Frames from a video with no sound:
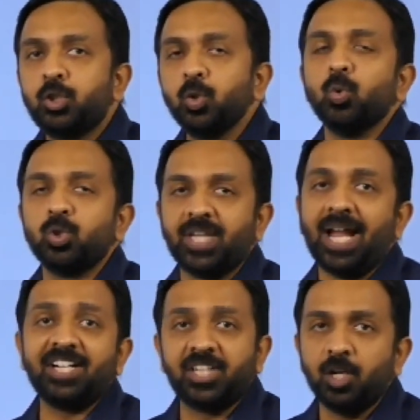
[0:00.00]
tools
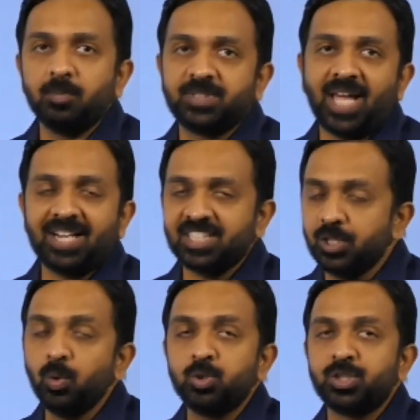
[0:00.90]
and terms that
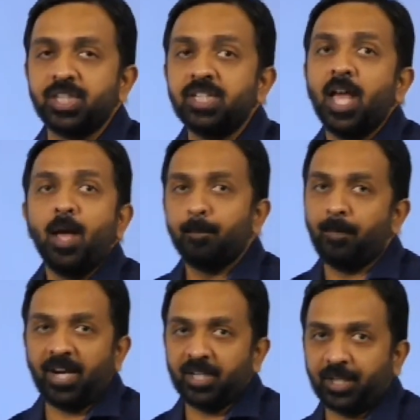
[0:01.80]
is used in
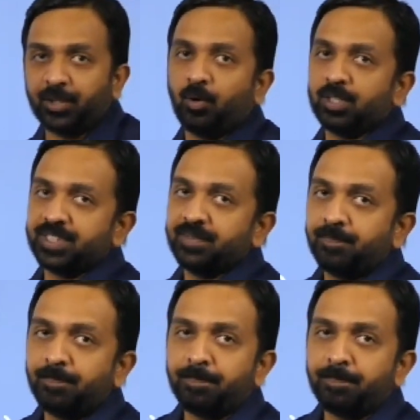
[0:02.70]
biotechnology.